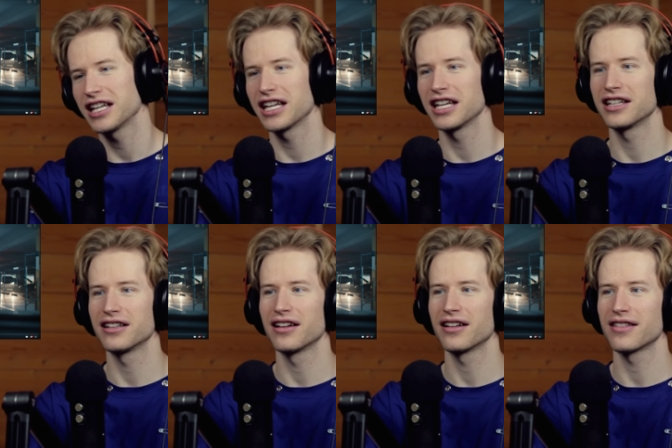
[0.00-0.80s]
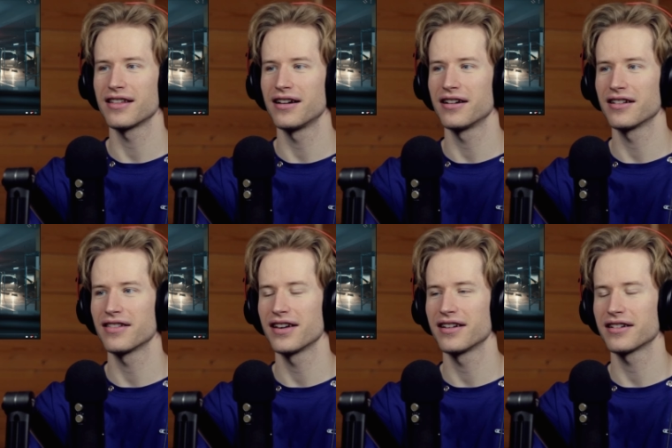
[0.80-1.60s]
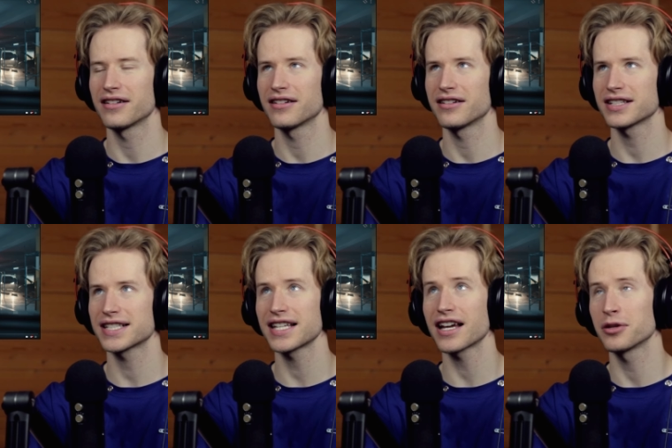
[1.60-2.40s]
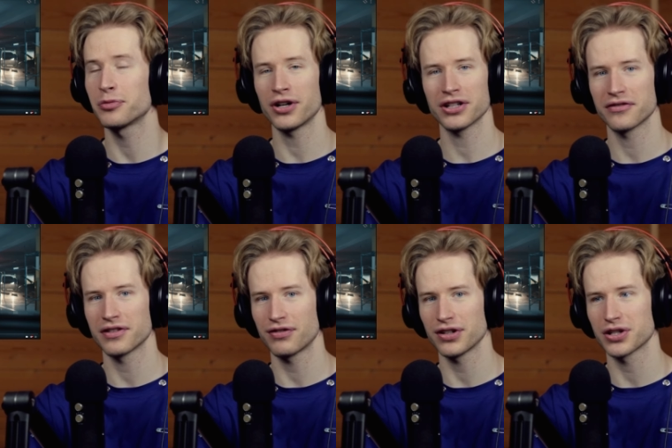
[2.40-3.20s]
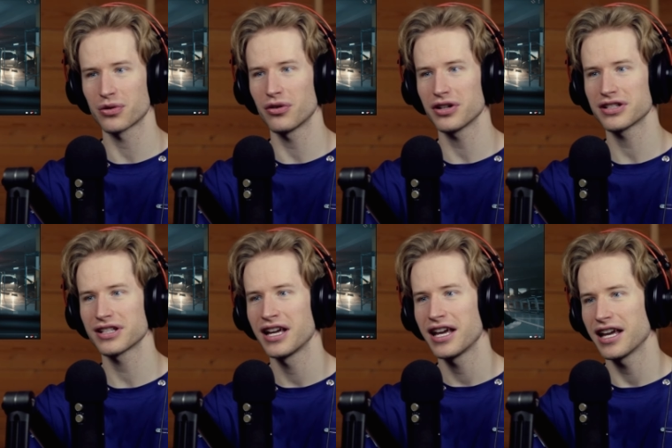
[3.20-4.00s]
in the the second part of the first chorus,